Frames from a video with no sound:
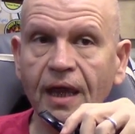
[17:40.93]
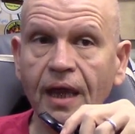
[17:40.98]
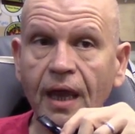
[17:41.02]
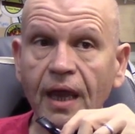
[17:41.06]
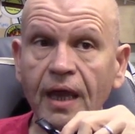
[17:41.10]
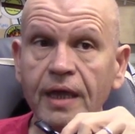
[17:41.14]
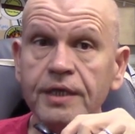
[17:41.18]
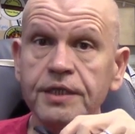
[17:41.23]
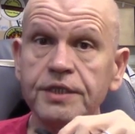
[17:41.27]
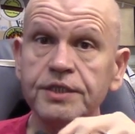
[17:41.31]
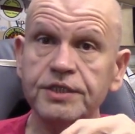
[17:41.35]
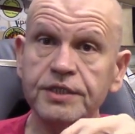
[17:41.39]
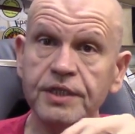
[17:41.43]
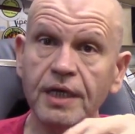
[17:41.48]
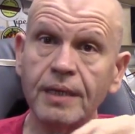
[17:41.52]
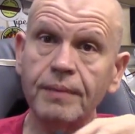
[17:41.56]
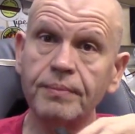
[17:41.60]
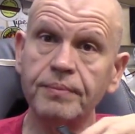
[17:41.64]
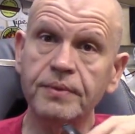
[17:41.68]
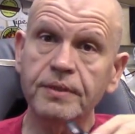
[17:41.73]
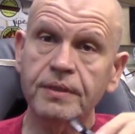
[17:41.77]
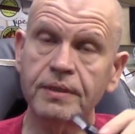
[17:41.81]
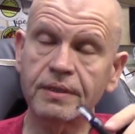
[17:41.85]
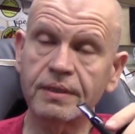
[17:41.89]
and
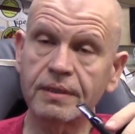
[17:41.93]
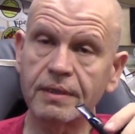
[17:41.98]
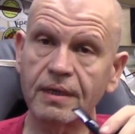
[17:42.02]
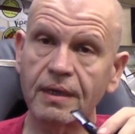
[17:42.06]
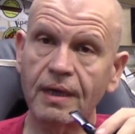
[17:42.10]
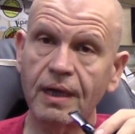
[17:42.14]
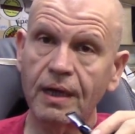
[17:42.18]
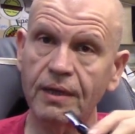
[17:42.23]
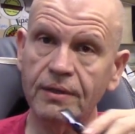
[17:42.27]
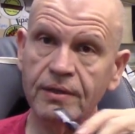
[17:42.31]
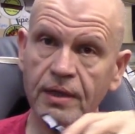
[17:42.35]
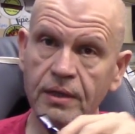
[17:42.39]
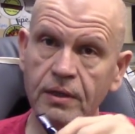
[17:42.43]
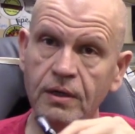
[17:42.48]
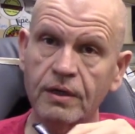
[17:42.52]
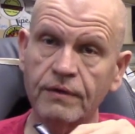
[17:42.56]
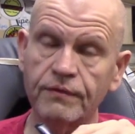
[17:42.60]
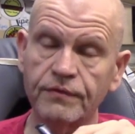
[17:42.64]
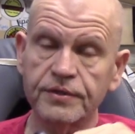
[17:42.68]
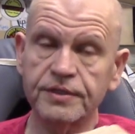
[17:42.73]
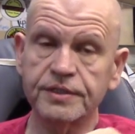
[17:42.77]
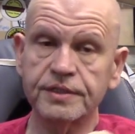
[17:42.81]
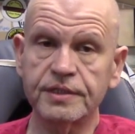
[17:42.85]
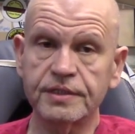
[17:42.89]
shaped how that
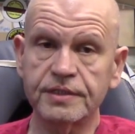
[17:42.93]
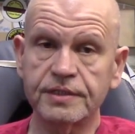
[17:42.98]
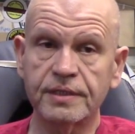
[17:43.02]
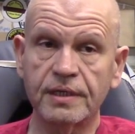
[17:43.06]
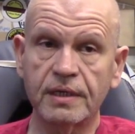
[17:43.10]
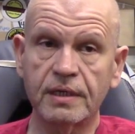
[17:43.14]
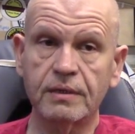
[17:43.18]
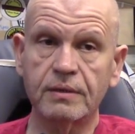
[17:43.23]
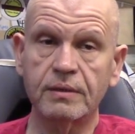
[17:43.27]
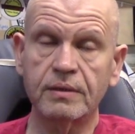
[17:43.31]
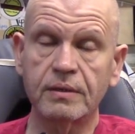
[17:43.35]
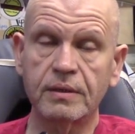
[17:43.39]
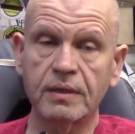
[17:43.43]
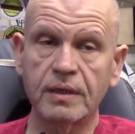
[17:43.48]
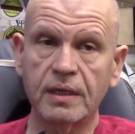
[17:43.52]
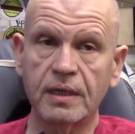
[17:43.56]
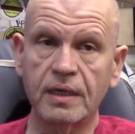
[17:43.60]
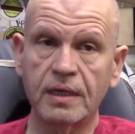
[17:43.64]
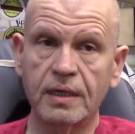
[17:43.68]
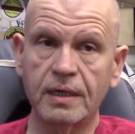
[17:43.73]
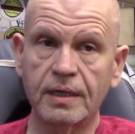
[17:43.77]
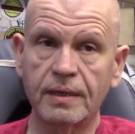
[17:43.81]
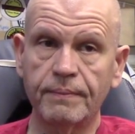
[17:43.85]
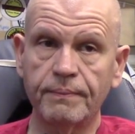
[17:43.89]
office is now
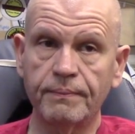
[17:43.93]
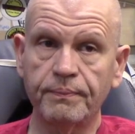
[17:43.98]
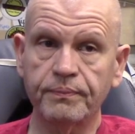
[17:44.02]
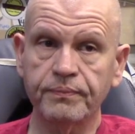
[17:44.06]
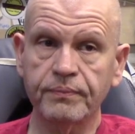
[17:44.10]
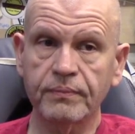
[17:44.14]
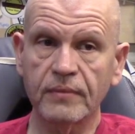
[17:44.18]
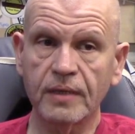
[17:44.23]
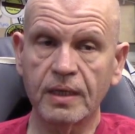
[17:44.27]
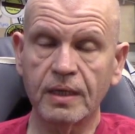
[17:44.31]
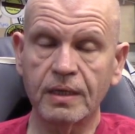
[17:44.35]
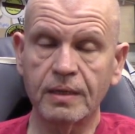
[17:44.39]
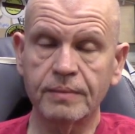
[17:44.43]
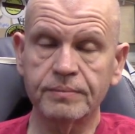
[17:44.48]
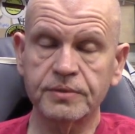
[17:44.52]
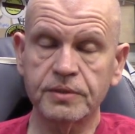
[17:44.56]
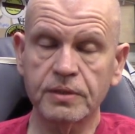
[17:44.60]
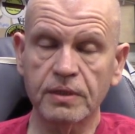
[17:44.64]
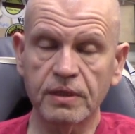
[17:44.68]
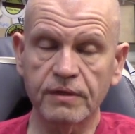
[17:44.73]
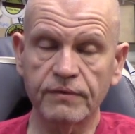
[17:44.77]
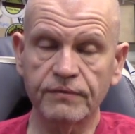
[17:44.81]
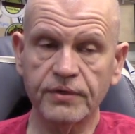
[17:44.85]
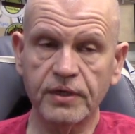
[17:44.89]
uh,
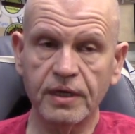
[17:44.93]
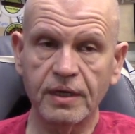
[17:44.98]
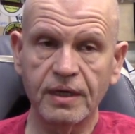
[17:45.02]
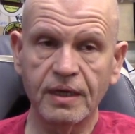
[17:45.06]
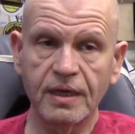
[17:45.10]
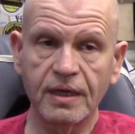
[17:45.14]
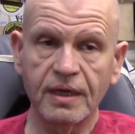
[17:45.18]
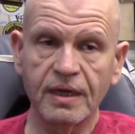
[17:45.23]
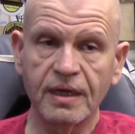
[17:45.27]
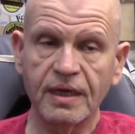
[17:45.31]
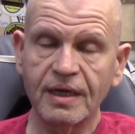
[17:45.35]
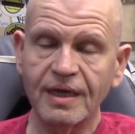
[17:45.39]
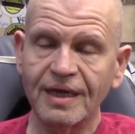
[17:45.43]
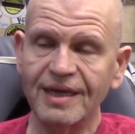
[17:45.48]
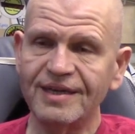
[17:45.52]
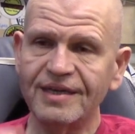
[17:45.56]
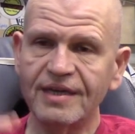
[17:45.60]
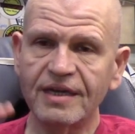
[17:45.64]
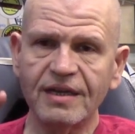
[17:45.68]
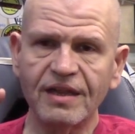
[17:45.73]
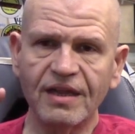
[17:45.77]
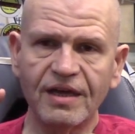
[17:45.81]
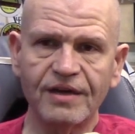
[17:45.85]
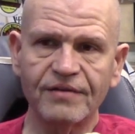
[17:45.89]
observed. He
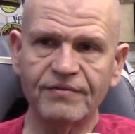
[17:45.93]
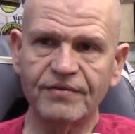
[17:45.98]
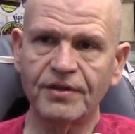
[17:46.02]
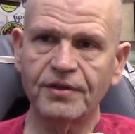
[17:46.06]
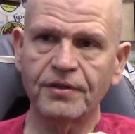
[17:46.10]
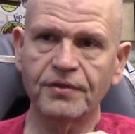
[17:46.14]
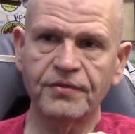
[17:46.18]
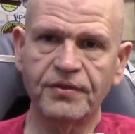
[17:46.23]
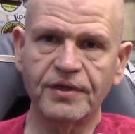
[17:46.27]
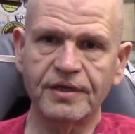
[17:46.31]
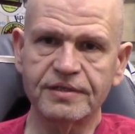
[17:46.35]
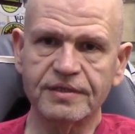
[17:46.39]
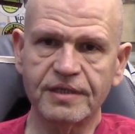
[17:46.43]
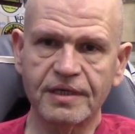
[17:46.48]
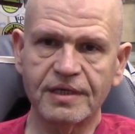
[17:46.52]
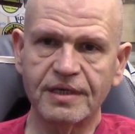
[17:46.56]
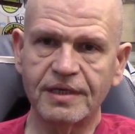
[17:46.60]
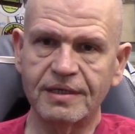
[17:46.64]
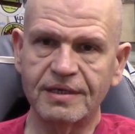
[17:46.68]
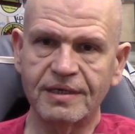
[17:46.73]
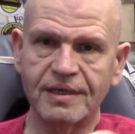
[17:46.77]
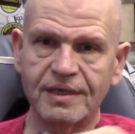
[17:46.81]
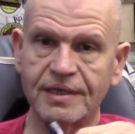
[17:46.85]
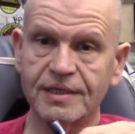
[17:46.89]
did a lot of other things, like
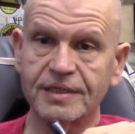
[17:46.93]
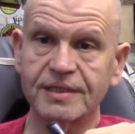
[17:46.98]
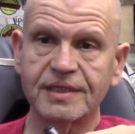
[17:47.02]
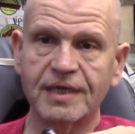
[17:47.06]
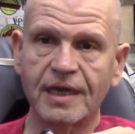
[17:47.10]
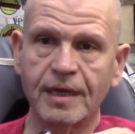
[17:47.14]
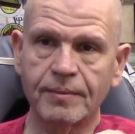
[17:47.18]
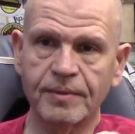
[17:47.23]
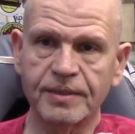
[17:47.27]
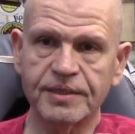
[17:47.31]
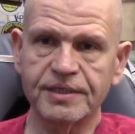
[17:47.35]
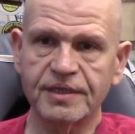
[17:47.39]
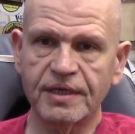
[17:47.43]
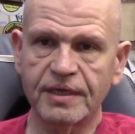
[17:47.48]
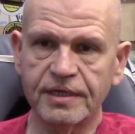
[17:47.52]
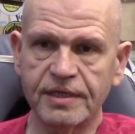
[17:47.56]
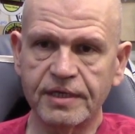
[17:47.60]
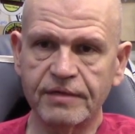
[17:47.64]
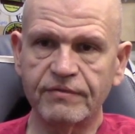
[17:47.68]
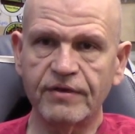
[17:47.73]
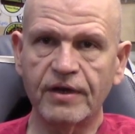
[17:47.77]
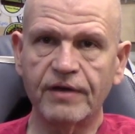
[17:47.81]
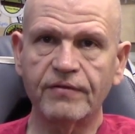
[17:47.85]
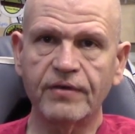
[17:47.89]
he, he established the
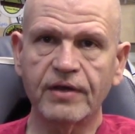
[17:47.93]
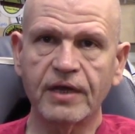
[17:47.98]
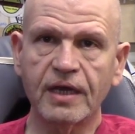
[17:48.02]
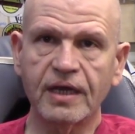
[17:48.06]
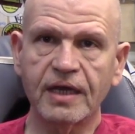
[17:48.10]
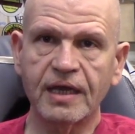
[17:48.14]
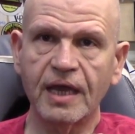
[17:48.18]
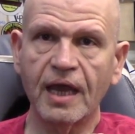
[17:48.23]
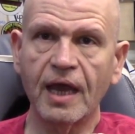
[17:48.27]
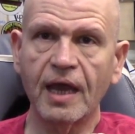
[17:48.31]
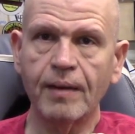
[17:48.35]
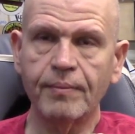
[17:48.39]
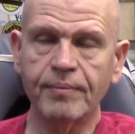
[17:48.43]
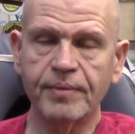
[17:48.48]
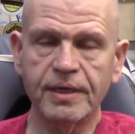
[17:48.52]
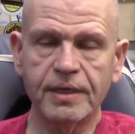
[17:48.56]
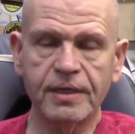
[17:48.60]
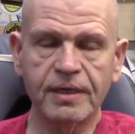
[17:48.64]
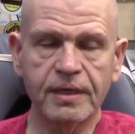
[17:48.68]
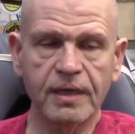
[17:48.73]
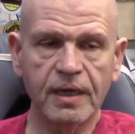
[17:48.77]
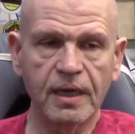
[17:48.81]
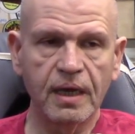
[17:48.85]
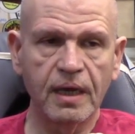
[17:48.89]
idea of having a
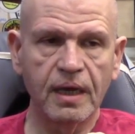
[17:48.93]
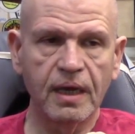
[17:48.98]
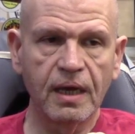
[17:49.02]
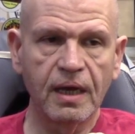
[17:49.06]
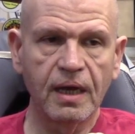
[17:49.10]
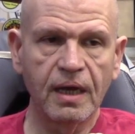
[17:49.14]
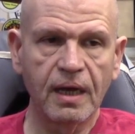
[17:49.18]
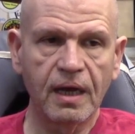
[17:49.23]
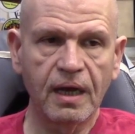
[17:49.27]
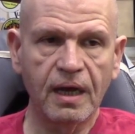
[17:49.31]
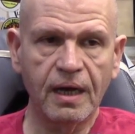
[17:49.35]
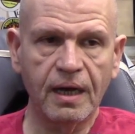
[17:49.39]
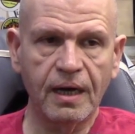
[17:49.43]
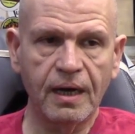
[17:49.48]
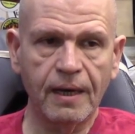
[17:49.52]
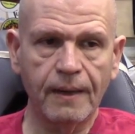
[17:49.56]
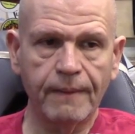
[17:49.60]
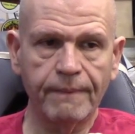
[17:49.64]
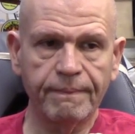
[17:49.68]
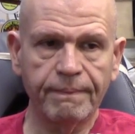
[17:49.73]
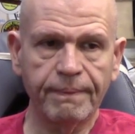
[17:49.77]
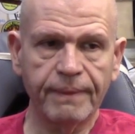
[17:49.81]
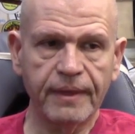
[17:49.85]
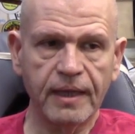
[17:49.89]
cabinet. Uh,
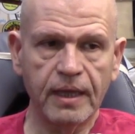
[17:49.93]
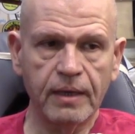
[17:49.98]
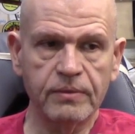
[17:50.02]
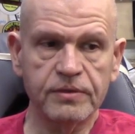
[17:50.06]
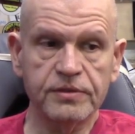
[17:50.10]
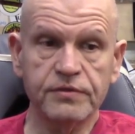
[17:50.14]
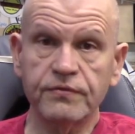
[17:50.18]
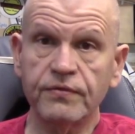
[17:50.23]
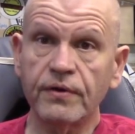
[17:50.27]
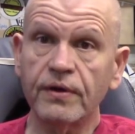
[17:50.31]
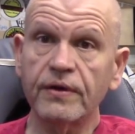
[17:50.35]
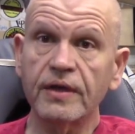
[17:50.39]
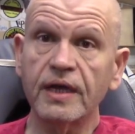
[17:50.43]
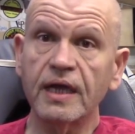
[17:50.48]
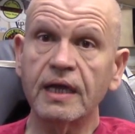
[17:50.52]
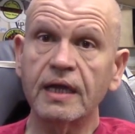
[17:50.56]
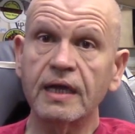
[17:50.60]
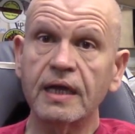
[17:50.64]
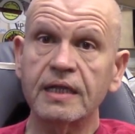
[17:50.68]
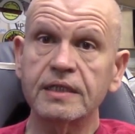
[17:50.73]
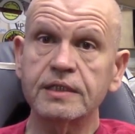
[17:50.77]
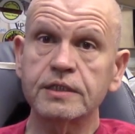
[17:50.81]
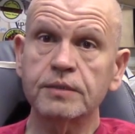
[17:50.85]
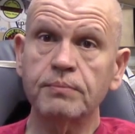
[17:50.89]
he was very
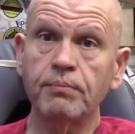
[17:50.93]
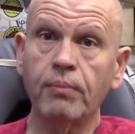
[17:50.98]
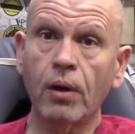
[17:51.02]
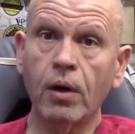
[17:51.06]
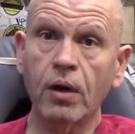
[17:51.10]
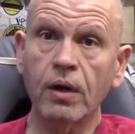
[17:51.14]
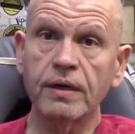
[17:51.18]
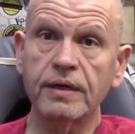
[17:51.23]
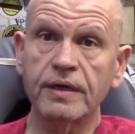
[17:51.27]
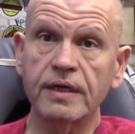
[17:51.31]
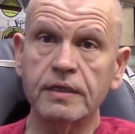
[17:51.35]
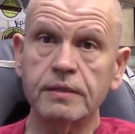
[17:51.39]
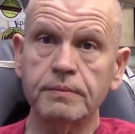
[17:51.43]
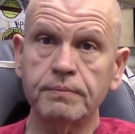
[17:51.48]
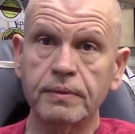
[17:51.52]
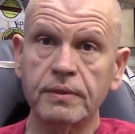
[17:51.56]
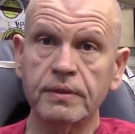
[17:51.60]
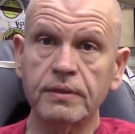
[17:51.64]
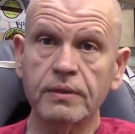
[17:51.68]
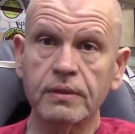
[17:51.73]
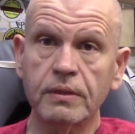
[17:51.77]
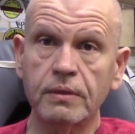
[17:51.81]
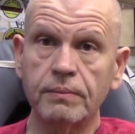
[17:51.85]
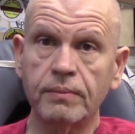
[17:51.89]
against parties,
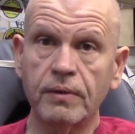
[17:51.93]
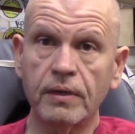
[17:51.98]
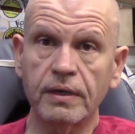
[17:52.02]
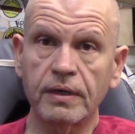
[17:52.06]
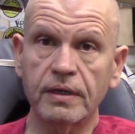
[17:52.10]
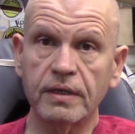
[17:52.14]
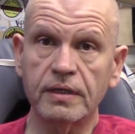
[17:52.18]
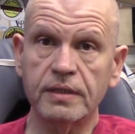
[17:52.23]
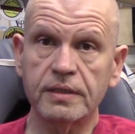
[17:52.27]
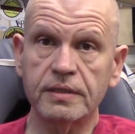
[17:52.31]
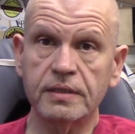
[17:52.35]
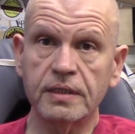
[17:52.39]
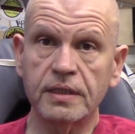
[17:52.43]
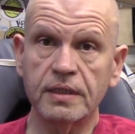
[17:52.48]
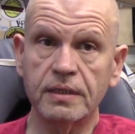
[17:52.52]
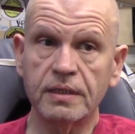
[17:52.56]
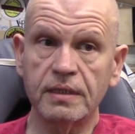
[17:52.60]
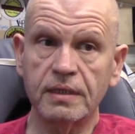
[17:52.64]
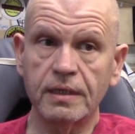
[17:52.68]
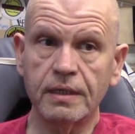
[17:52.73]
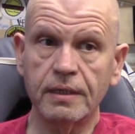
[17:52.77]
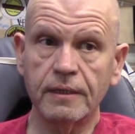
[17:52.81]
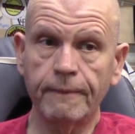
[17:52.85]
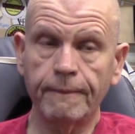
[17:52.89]
political parties. He,
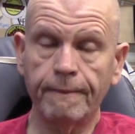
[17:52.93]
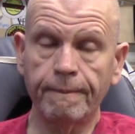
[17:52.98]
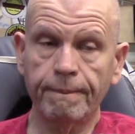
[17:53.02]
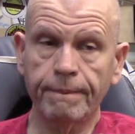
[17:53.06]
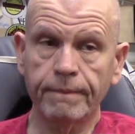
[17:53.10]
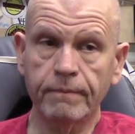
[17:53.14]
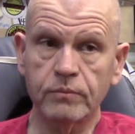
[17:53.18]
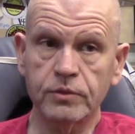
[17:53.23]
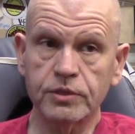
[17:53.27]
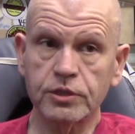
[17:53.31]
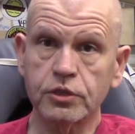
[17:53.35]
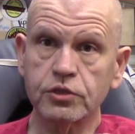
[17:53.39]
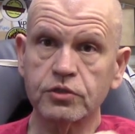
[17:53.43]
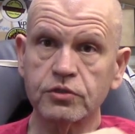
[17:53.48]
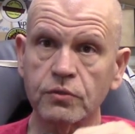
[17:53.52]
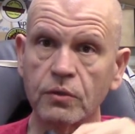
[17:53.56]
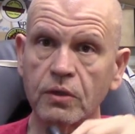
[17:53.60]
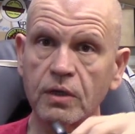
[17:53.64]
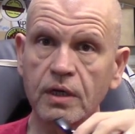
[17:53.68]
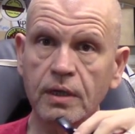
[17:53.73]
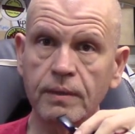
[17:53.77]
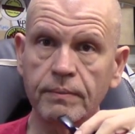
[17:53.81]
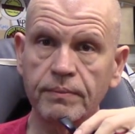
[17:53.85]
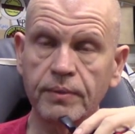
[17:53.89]
he was a
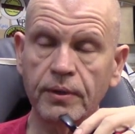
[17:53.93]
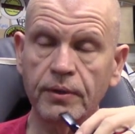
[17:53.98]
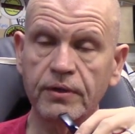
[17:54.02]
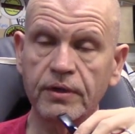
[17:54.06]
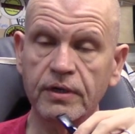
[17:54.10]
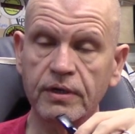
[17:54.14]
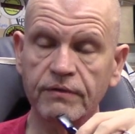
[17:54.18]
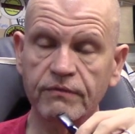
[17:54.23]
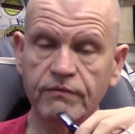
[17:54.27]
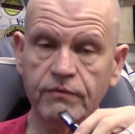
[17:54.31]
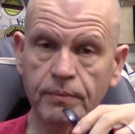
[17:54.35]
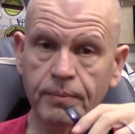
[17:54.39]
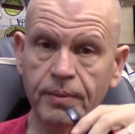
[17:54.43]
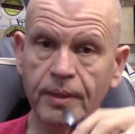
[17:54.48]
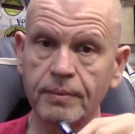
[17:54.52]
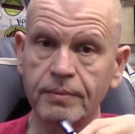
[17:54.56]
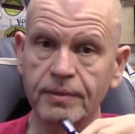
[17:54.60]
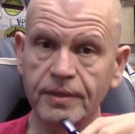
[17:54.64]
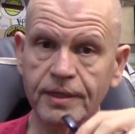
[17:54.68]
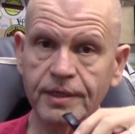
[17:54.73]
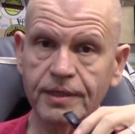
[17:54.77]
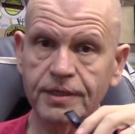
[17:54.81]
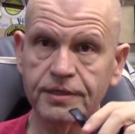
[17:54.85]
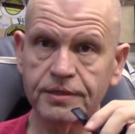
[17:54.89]
strong component of
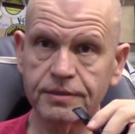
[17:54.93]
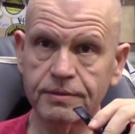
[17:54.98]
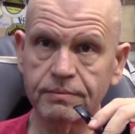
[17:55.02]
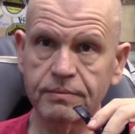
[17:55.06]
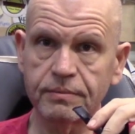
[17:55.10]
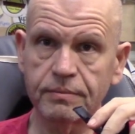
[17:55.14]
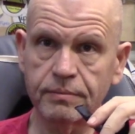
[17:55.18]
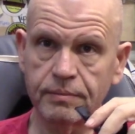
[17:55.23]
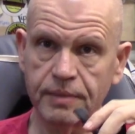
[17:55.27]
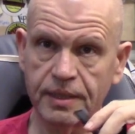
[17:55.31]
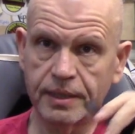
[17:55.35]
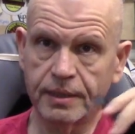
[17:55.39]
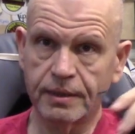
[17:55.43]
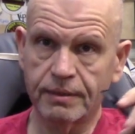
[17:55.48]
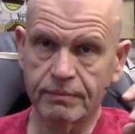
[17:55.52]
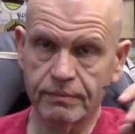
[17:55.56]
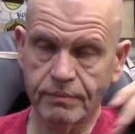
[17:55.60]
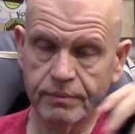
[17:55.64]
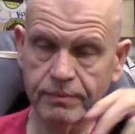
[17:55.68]
republicanism, meaning